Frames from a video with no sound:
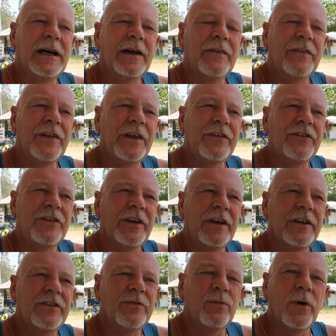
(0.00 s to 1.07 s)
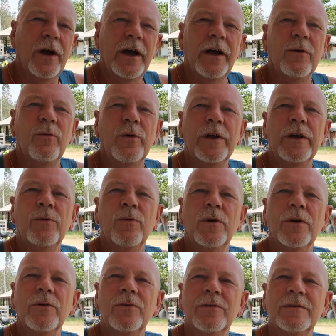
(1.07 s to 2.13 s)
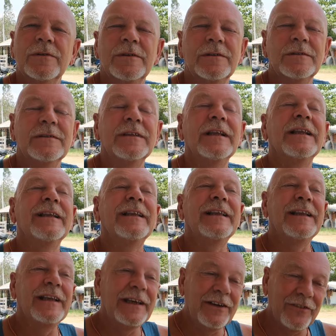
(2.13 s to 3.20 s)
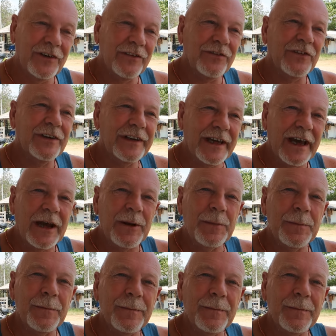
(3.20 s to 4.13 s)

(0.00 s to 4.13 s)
And this is where we will leave it for now.